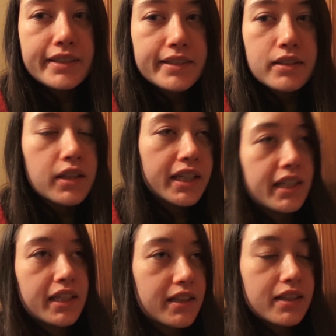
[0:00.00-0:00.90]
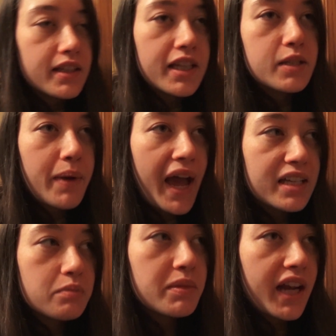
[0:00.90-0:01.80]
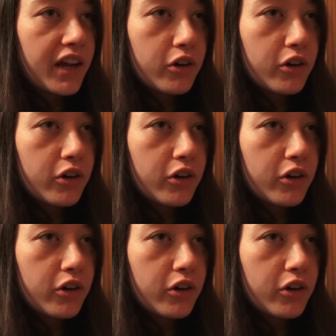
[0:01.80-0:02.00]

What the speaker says: It's like, it's past midnight